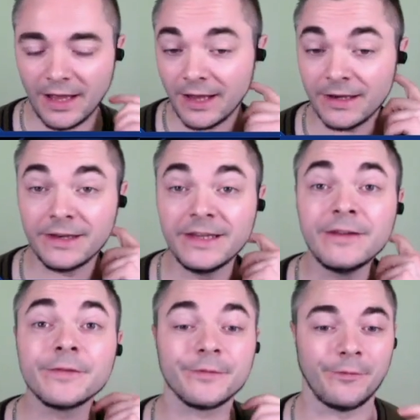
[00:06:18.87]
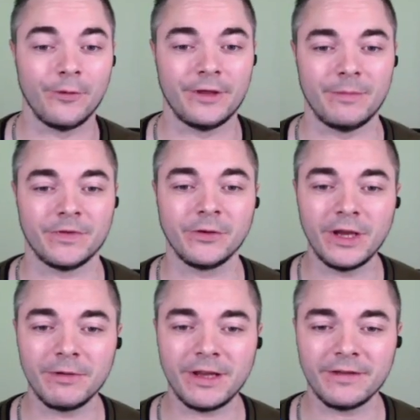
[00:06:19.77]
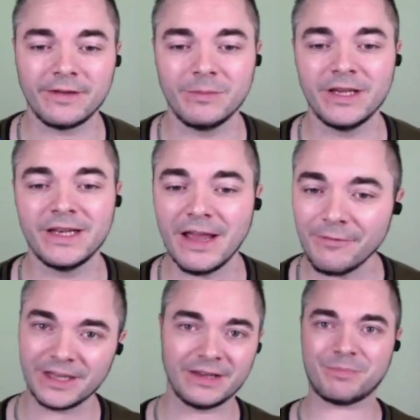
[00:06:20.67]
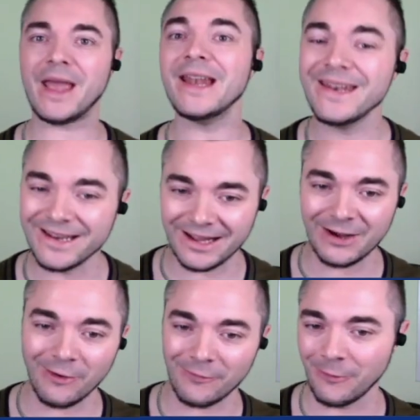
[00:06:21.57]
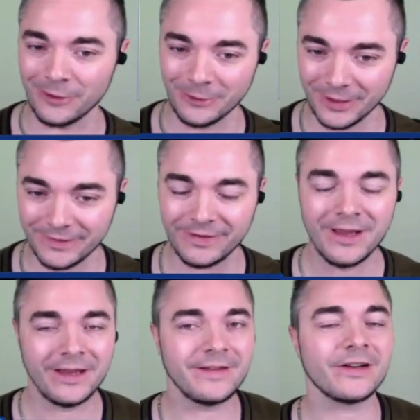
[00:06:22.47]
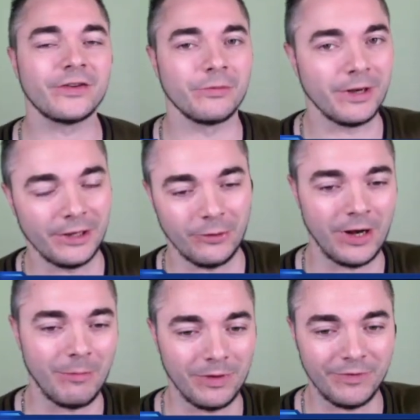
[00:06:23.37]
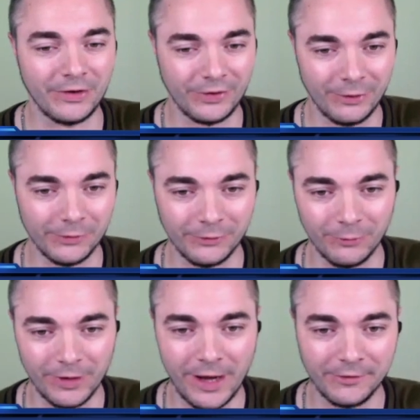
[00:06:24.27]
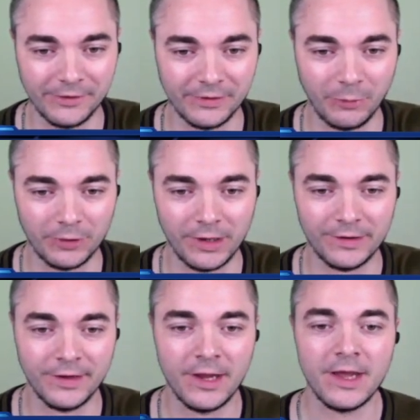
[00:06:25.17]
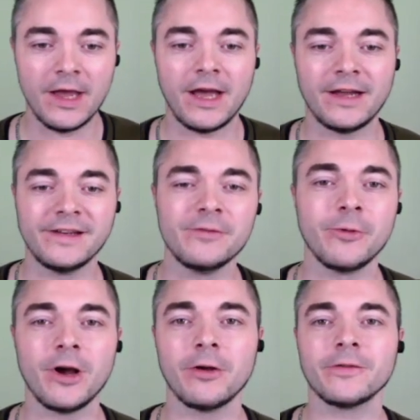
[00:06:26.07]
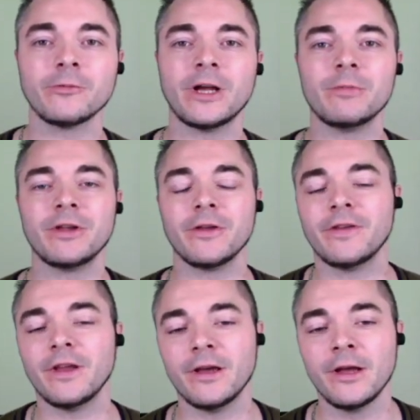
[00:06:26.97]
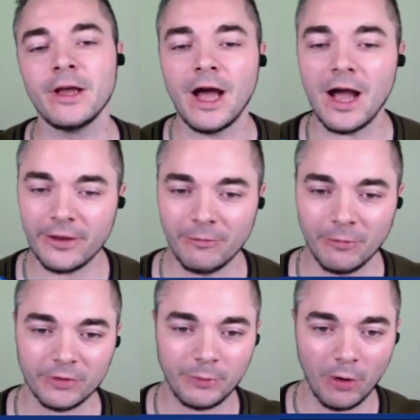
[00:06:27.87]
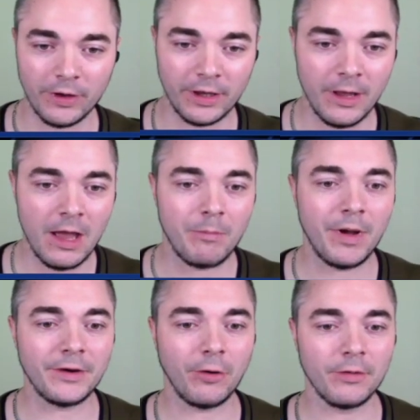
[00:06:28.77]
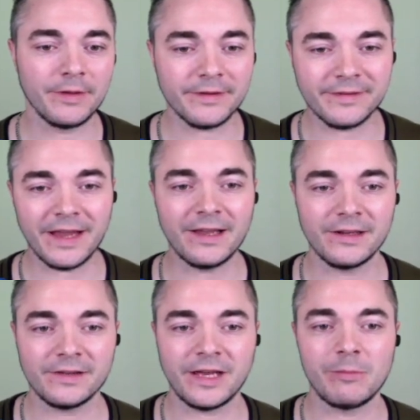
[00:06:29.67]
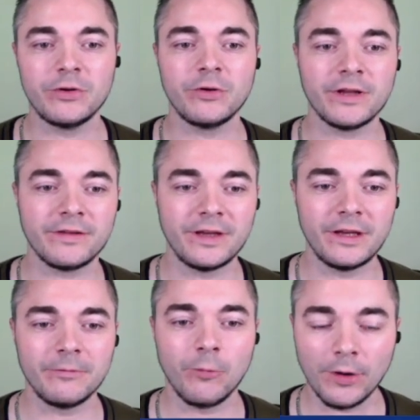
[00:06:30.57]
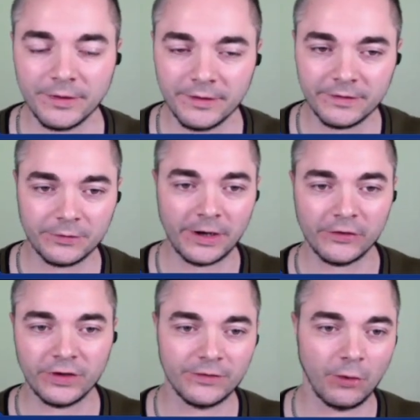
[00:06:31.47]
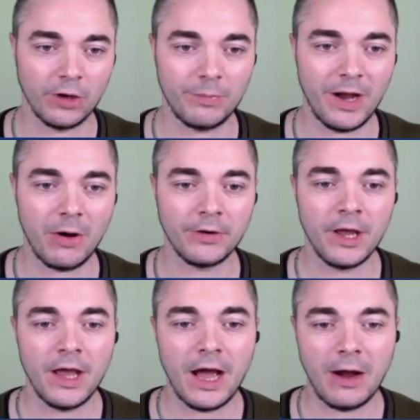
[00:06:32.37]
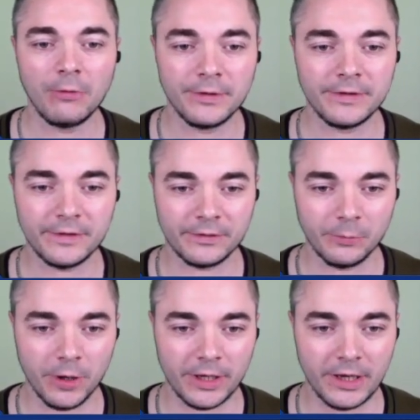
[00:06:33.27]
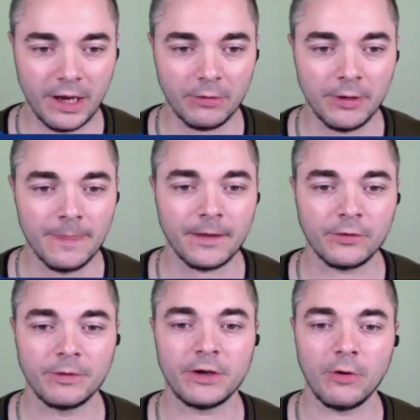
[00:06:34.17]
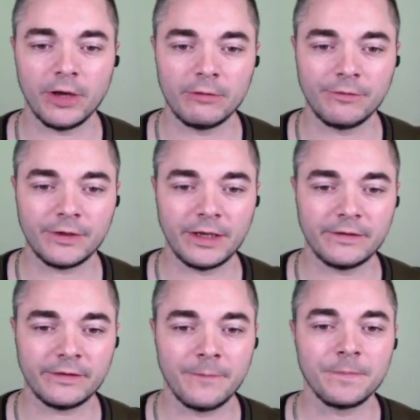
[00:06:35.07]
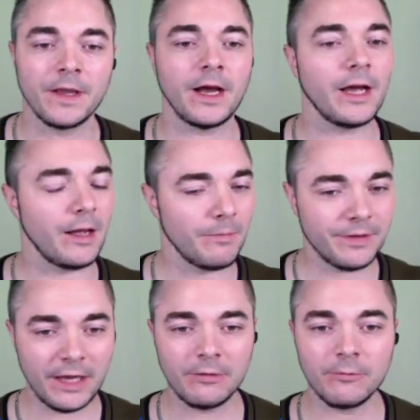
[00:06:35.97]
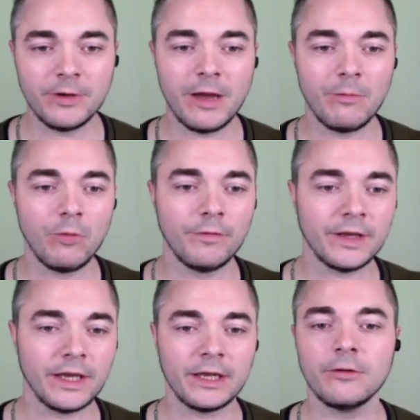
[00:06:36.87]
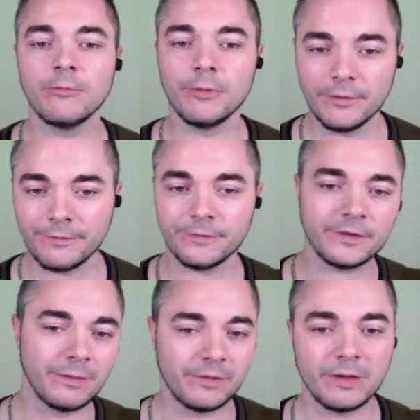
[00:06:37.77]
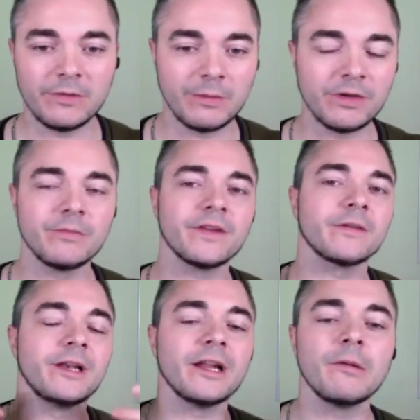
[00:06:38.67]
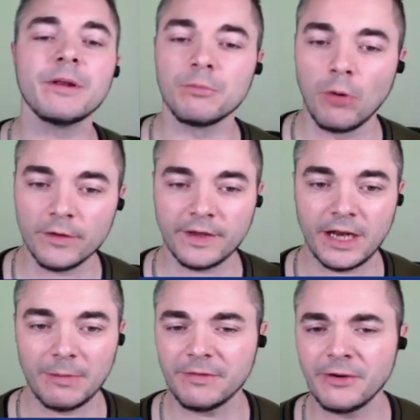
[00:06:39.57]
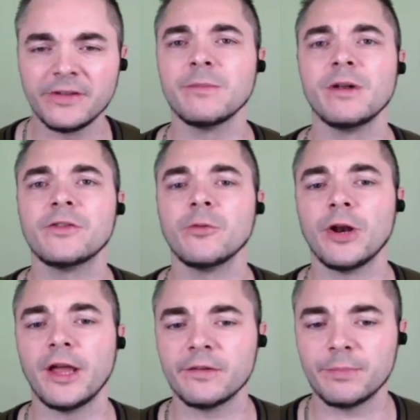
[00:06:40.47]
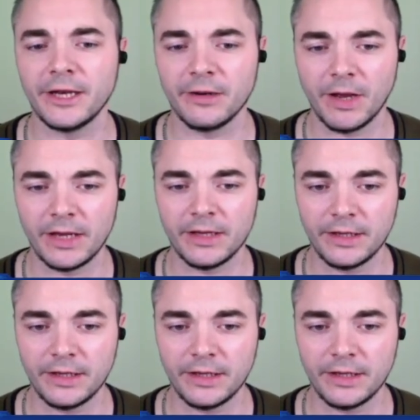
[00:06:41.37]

leaves for them. So here we can see me leveling Penda of all units. He's actually really good. I'm eventually going to do a character spotlight. It didn't work out so well because here Archie was blocking, but on the second attempt you can see what this strategy is all about, how this is working out. So we're going in with Giggs. Then we are moving in with Tim. Tim does a little bit more setup. It's very similar to what I explained in my